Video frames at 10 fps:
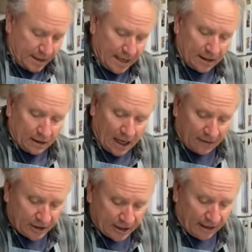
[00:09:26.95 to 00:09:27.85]
And a lot
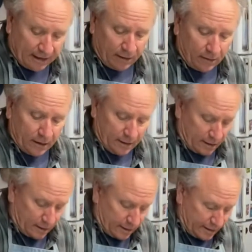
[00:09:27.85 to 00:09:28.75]
of us out here
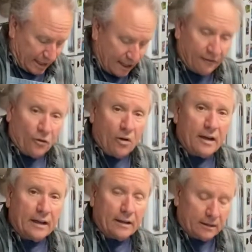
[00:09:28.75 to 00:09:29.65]
can't afford it.